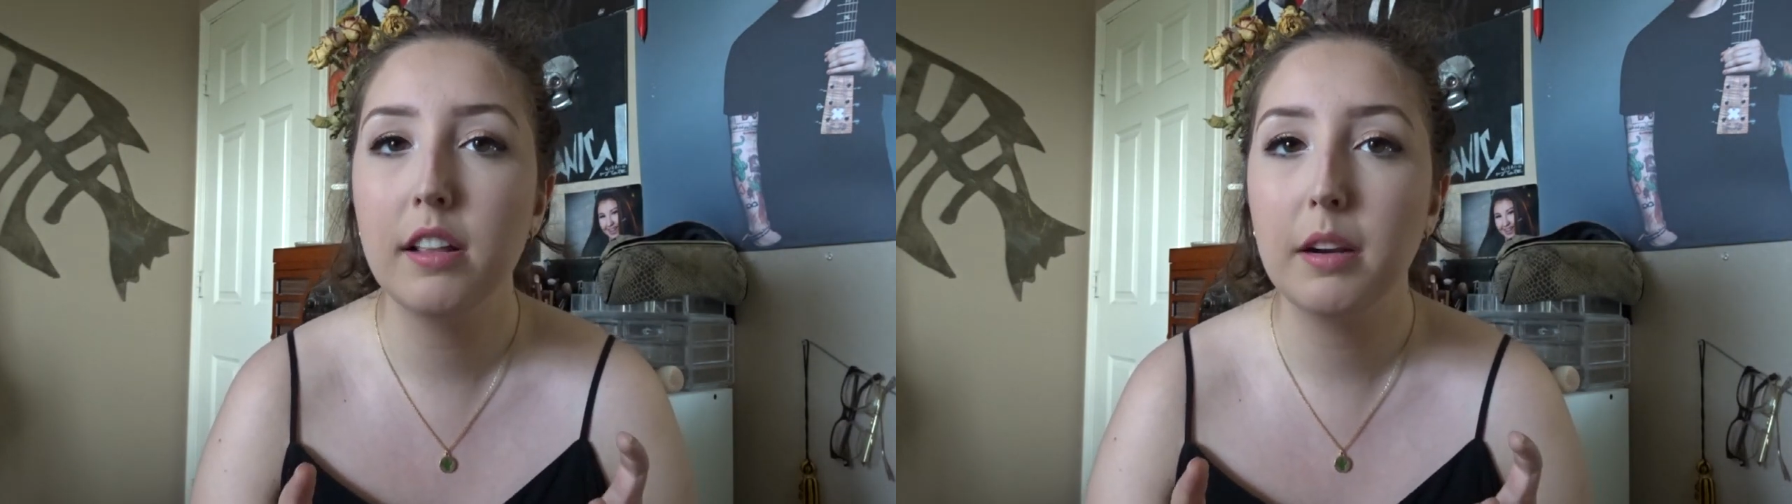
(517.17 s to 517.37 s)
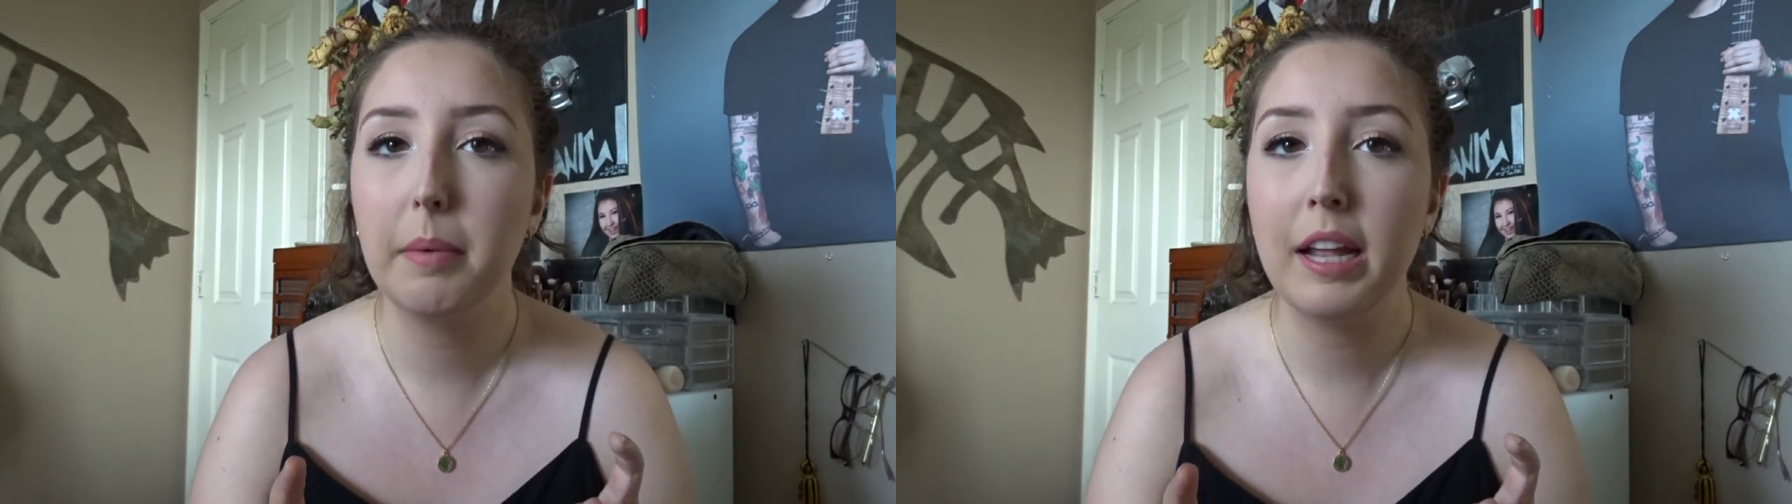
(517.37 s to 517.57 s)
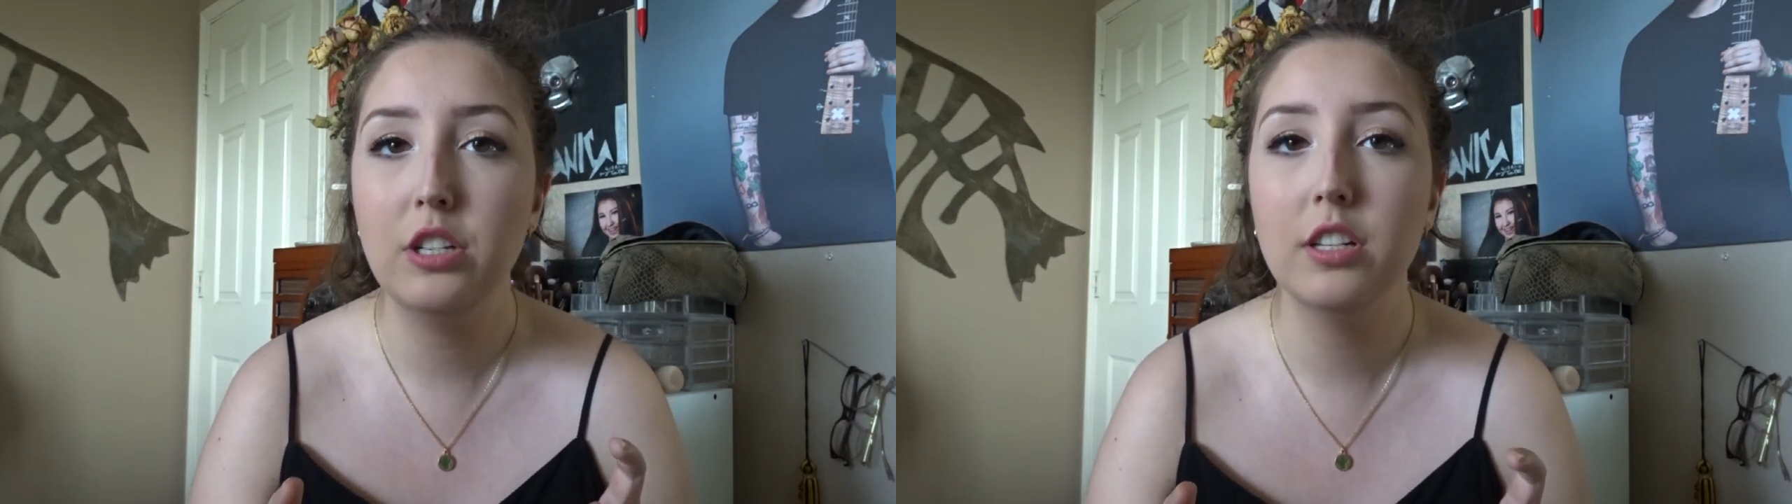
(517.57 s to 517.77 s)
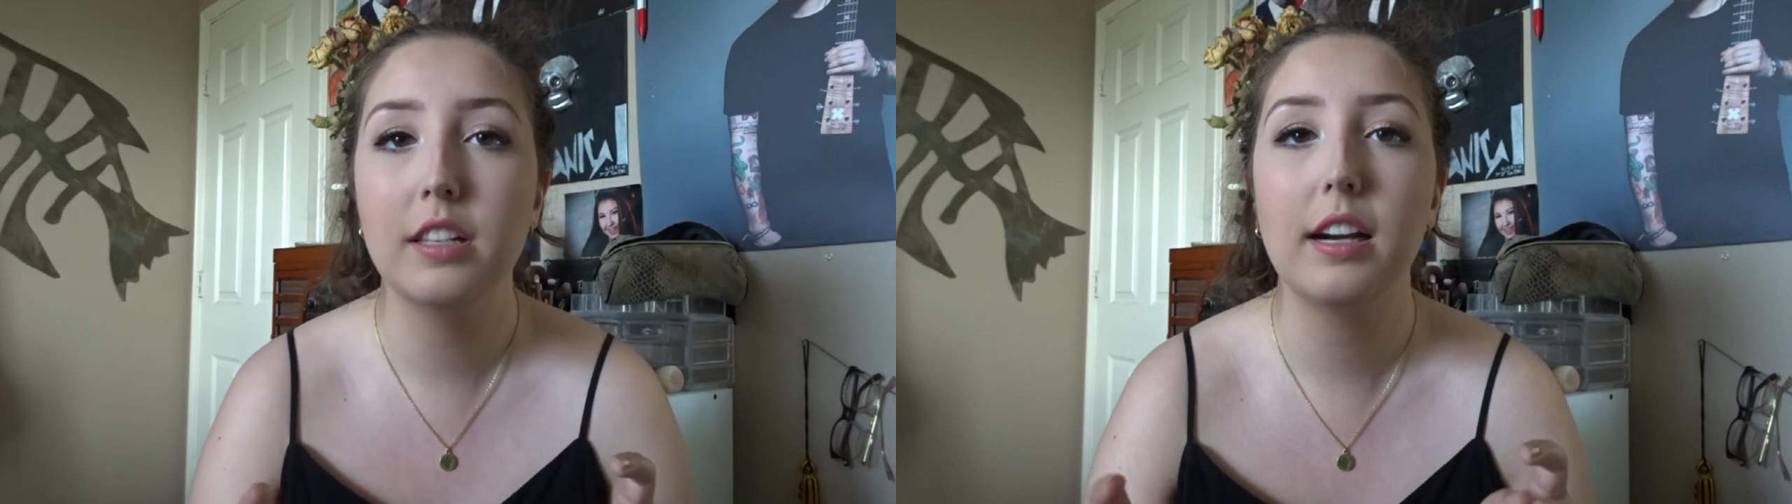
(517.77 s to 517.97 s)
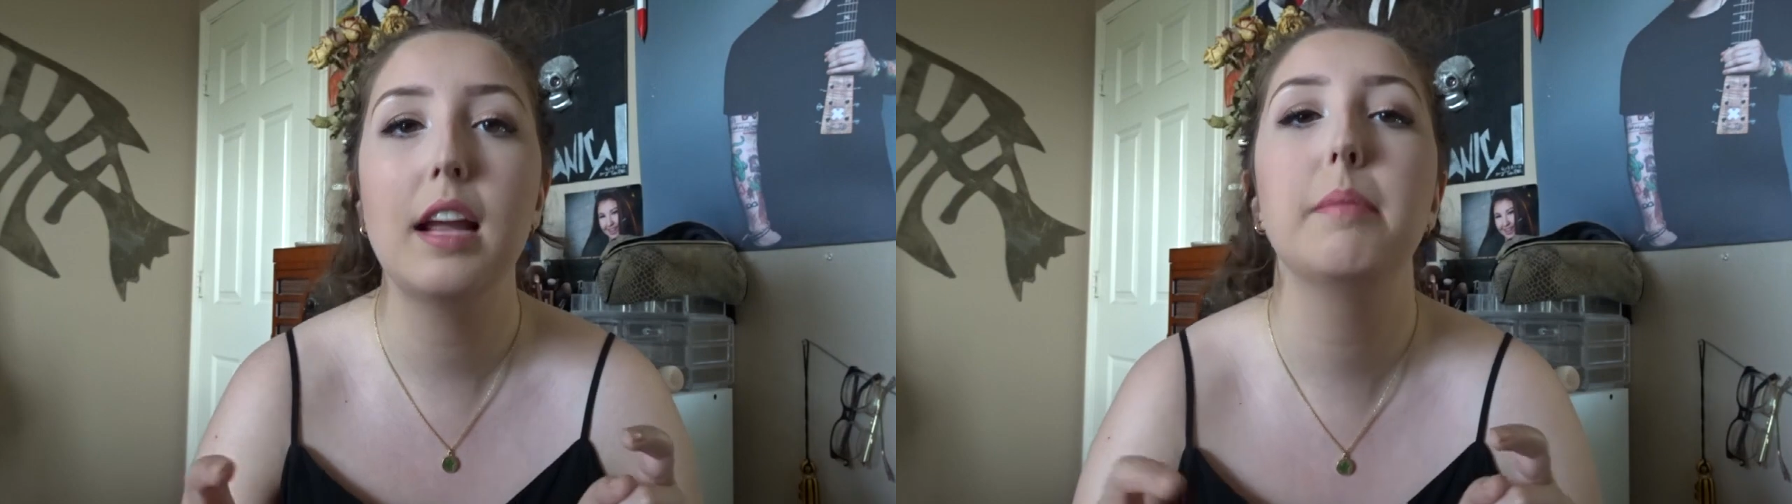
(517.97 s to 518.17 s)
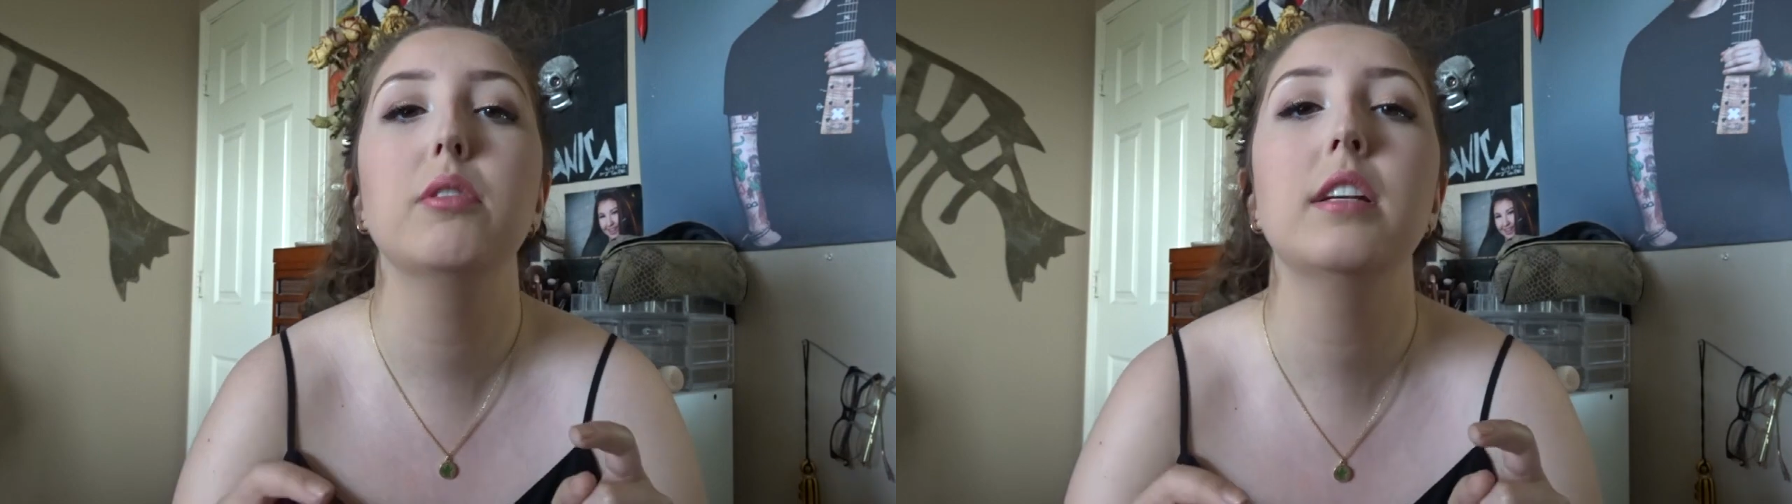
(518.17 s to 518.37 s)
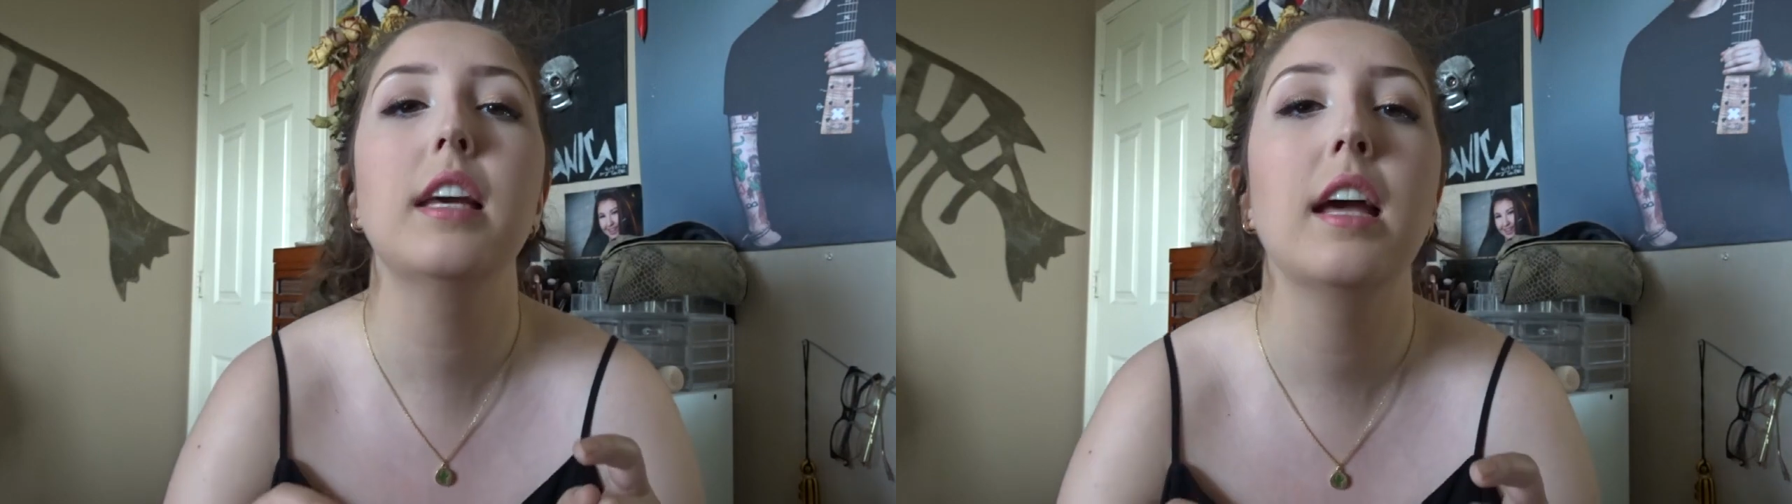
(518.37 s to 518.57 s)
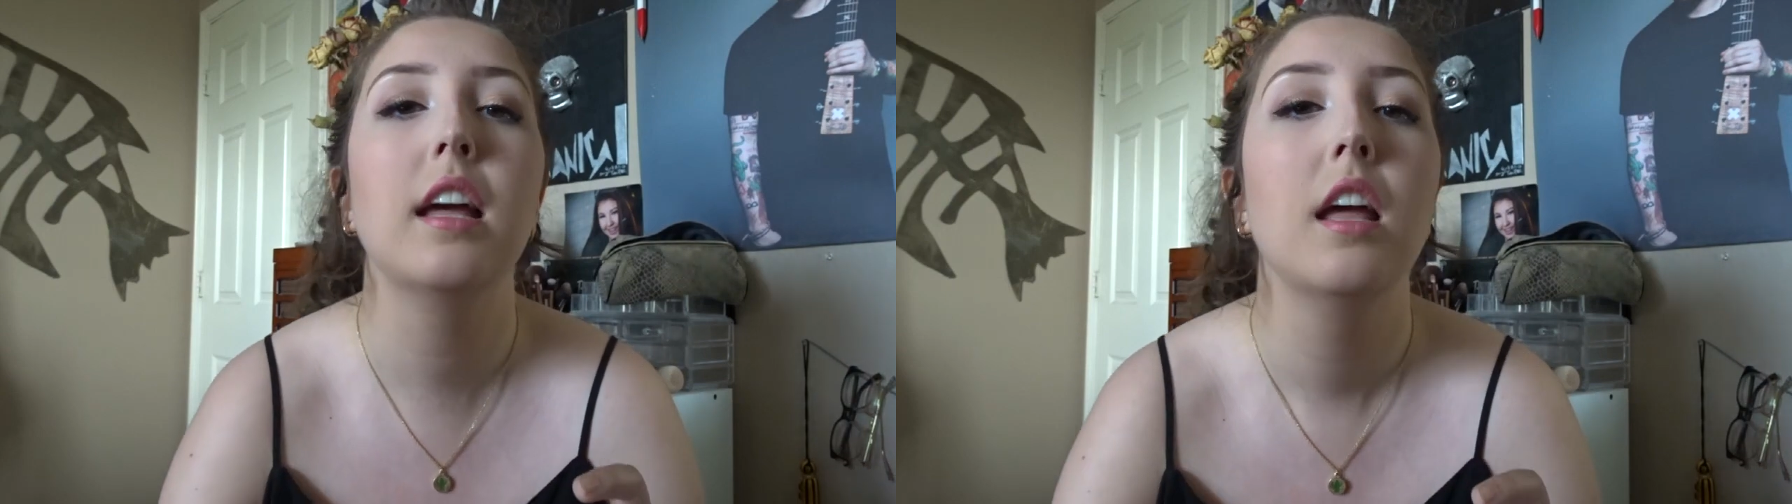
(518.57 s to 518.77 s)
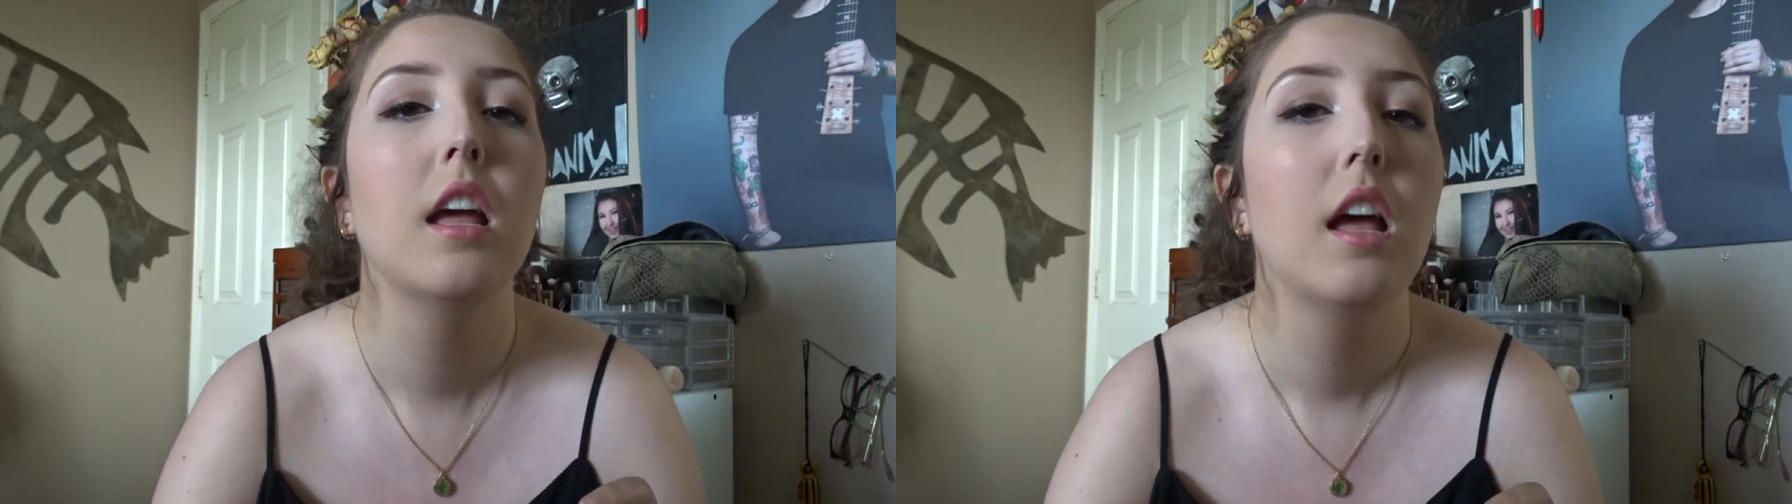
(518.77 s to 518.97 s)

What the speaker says: of their patients, they're able to get